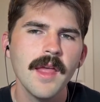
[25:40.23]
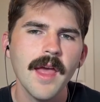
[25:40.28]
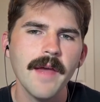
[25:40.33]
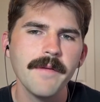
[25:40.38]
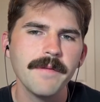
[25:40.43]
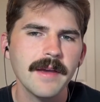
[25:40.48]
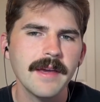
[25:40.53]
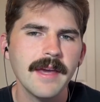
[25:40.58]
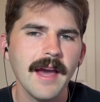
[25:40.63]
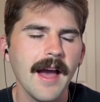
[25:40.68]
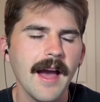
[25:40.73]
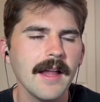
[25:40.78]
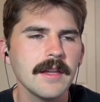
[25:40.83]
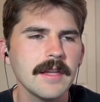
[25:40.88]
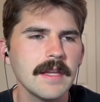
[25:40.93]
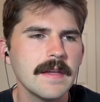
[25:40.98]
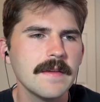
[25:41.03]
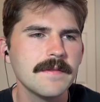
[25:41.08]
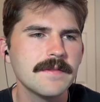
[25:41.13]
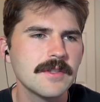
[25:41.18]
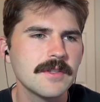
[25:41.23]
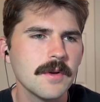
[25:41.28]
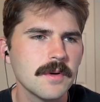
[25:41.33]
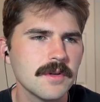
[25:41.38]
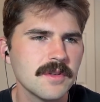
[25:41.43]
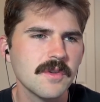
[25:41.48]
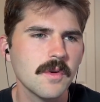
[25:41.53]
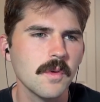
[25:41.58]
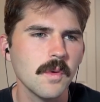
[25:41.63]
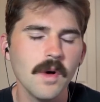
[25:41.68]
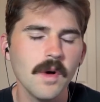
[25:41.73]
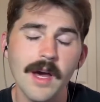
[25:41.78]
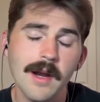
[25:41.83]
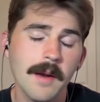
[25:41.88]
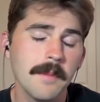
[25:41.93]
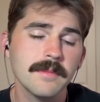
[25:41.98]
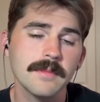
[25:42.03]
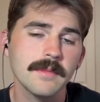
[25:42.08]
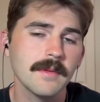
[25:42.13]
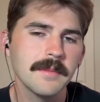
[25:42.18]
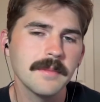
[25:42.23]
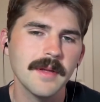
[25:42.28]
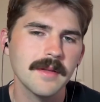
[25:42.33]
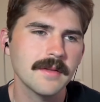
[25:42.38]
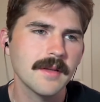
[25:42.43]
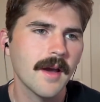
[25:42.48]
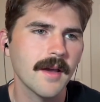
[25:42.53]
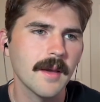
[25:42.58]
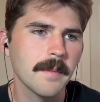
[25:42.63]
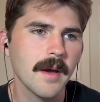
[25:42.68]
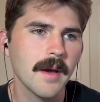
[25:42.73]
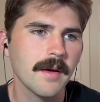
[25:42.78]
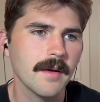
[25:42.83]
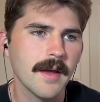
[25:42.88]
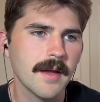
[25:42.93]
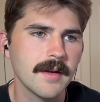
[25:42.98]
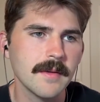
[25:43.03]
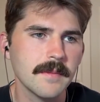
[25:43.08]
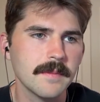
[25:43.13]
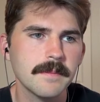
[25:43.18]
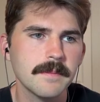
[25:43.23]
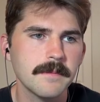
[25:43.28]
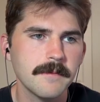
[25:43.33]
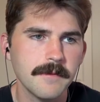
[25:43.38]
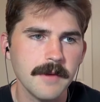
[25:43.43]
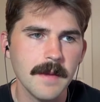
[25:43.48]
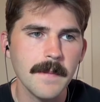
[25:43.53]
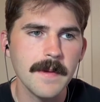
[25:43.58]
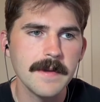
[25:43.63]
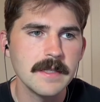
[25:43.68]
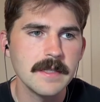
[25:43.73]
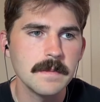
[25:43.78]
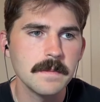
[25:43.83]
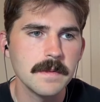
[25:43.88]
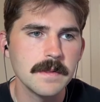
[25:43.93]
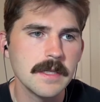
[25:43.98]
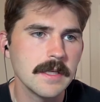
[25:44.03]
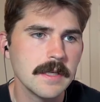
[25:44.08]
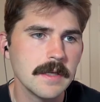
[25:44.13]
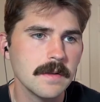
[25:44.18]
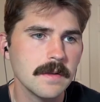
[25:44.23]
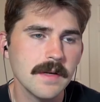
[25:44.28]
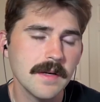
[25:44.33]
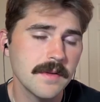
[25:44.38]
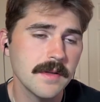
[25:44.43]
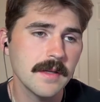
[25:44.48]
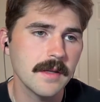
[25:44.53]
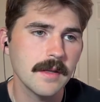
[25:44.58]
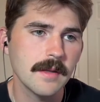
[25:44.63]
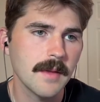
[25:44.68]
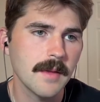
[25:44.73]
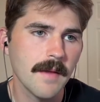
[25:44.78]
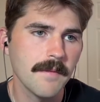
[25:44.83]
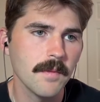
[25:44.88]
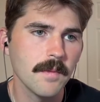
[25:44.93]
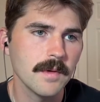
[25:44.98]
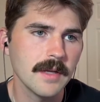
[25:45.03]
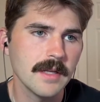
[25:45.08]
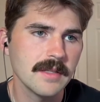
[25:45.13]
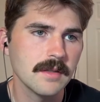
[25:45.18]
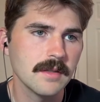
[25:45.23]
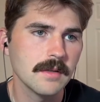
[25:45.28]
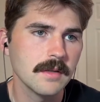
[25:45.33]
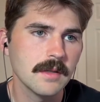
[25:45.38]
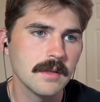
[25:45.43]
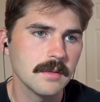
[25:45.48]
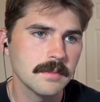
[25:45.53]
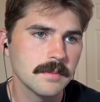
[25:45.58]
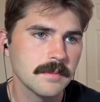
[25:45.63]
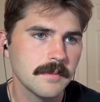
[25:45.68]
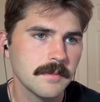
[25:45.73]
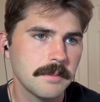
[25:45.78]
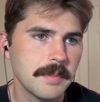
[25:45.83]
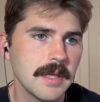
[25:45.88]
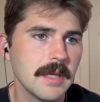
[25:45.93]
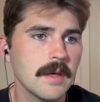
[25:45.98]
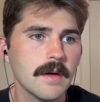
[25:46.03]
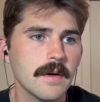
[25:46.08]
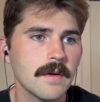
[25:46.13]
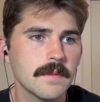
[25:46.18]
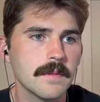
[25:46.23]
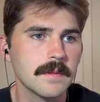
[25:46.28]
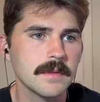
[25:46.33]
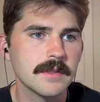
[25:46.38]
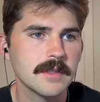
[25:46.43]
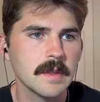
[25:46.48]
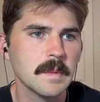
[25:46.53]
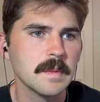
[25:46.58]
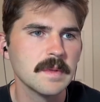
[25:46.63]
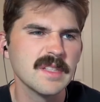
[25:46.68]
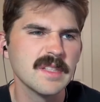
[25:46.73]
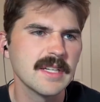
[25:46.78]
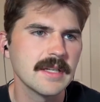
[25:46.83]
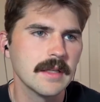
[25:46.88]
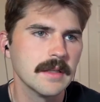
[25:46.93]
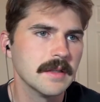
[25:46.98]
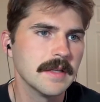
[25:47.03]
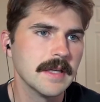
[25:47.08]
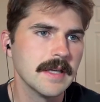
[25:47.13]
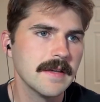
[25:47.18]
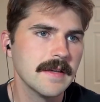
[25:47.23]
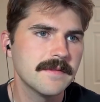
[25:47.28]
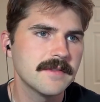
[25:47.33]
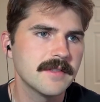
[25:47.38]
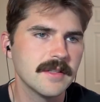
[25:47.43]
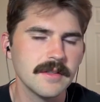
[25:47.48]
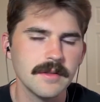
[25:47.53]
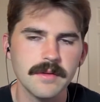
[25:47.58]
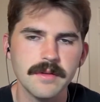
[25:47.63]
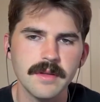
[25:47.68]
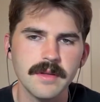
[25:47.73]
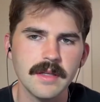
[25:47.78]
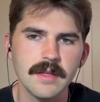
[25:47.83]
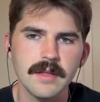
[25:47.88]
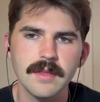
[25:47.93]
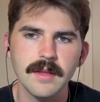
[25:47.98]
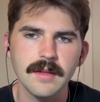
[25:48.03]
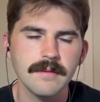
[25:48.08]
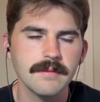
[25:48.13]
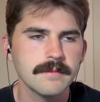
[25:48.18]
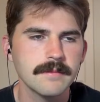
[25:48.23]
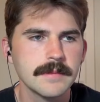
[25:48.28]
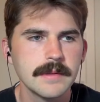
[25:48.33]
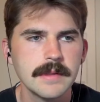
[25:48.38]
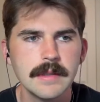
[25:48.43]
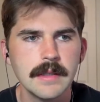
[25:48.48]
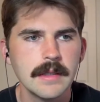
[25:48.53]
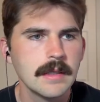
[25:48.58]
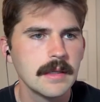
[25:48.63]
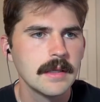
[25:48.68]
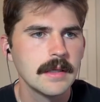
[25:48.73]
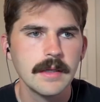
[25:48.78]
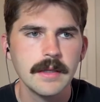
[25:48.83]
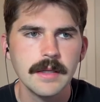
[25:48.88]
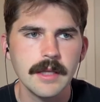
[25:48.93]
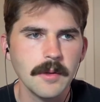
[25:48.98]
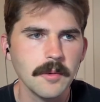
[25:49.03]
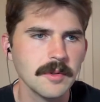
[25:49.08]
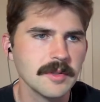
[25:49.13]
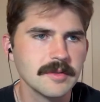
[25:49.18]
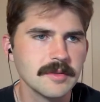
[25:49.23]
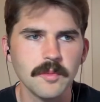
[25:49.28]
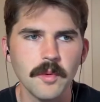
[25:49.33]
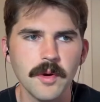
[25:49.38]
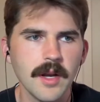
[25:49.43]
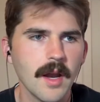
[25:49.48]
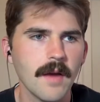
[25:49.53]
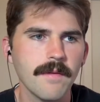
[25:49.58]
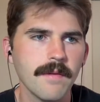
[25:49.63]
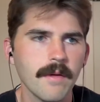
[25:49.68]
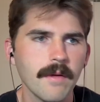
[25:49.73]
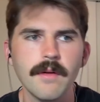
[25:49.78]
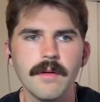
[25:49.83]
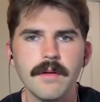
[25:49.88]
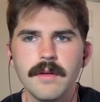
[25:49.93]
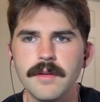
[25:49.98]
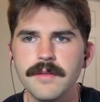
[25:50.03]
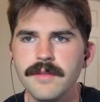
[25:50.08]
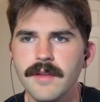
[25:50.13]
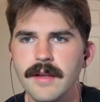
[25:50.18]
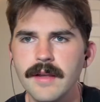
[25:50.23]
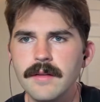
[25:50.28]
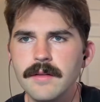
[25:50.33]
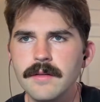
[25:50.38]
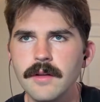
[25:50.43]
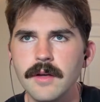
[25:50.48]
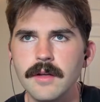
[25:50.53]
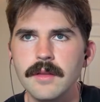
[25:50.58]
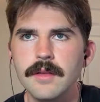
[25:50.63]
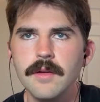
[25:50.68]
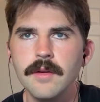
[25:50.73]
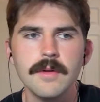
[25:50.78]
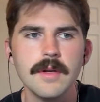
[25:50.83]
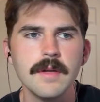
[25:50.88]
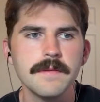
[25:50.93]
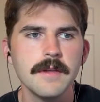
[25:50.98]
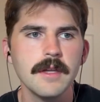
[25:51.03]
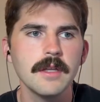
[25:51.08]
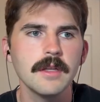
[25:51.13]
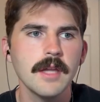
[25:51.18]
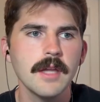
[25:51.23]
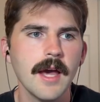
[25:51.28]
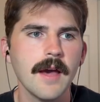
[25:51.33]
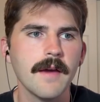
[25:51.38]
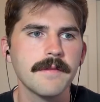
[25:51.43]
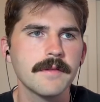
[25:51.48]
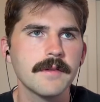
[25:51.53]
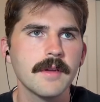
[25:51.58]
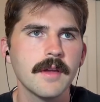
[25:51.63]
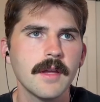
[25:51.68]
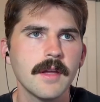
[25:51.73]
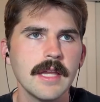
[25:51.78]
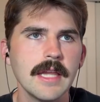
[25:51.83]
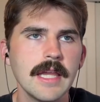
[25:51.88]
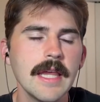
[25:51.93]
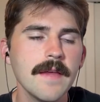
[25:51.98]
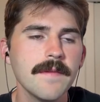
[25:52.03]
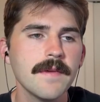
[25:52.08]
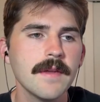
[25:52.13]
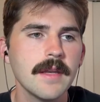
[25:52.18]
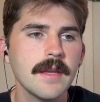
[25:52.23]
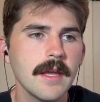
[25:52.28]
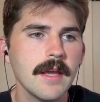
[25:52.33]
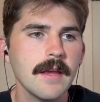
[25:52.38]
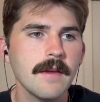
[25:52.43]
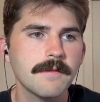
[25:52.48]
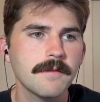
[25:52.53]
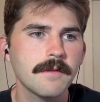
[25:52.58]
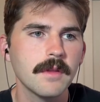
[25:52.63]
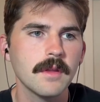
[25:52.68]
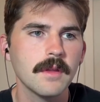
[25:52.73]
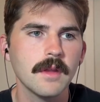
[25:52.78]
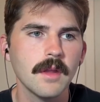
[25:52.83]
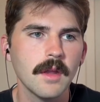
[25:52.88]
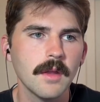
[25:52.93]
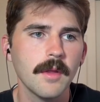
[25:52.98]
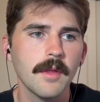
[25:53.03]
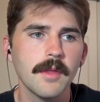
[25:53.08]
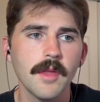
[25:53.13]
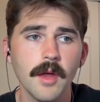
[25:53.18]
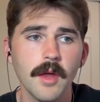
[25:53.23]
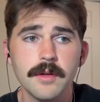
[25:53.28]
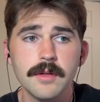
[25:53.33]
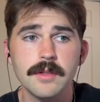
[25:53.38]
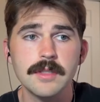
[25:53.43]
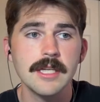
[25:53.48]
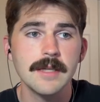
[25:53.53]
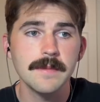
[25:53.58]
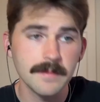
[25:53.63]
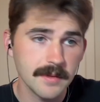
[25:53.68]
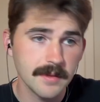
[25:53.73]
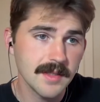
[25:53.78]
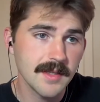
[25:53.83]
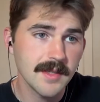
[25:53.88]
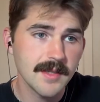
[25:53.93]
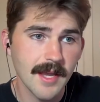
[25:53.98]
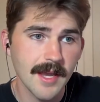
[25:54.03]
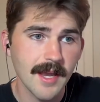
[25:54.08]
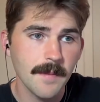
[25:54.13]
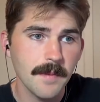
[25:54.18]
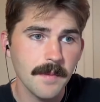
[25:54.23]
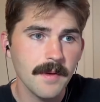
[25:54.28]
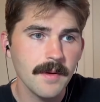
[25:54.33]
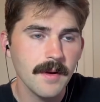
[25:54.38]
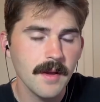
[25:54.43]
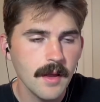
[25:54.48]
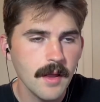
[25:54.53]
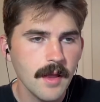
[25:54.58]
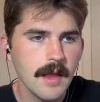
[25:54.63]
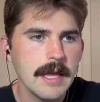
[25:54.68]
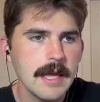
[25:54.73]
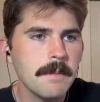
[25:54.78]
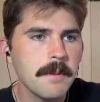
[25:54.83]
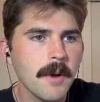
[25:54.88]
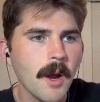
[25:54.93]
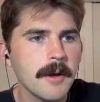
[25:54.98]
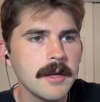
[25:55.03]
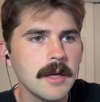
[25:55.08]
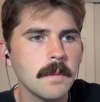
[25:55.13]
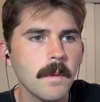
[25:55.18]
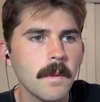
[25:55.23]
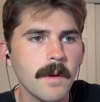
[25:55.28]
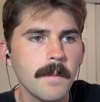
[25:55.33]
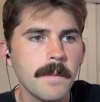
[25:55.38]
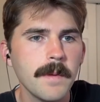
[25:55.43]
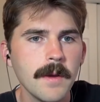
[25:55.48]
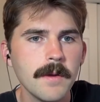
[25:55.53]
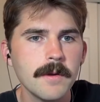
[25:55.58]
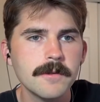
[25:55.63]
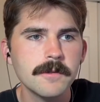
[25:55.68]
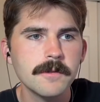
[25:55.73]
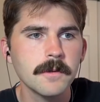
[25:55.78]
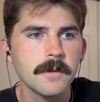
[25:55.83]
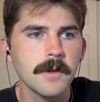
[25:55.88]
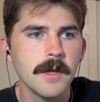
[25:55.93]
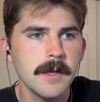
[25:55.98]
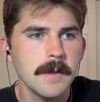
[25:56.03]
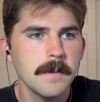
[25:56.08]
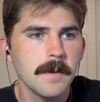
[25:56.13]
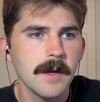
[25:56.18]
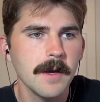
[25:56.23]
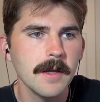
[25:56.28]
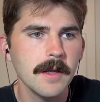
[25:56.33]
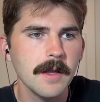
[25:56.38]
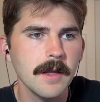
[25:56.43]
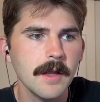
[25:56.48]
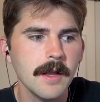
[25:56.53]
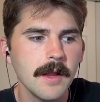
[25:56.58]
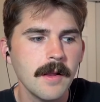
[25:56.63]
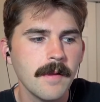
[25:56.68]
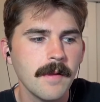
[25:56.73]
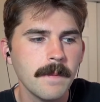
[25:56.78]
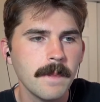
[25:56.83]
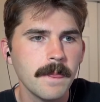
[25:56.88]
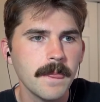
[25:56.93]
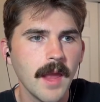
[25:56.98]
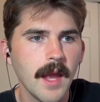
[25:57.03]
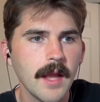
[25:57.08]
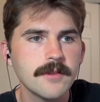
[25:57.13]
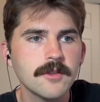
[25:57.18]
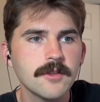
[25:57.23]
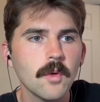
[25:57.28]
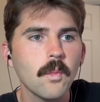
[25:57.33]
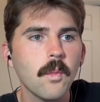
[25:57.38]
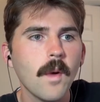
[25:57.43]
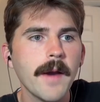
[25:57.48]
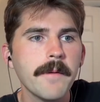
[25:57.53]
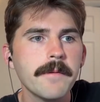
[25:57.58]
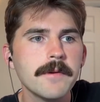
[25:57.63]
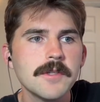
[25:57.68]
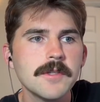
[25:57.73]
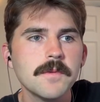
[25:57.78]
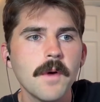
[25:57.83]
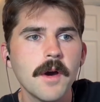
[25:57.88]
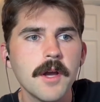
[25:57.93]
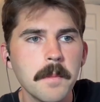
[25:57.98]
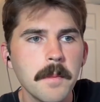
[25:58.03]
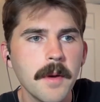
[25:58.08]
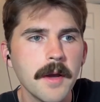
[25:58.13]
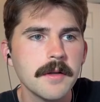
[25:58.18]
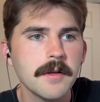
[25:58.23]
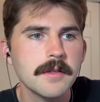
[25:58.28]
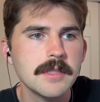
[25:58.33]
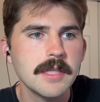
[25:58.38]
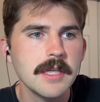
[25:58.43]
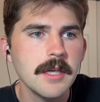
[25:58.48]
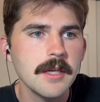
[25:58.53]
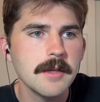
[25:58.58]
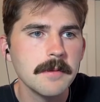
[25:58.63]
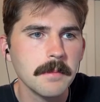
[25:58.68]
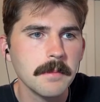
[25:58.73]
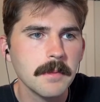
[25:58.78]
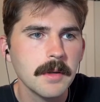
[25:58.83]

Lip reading: If a guy leaves your school, and I'm not talking about any fan base in particular. I think everyone gets a little PO'd when someone like leaves and you think that he was whatever. And it's like, look, dude, if he left, even if the other team tampered, he probably didn't want to be at your school anyway. And so why would you want him on your team?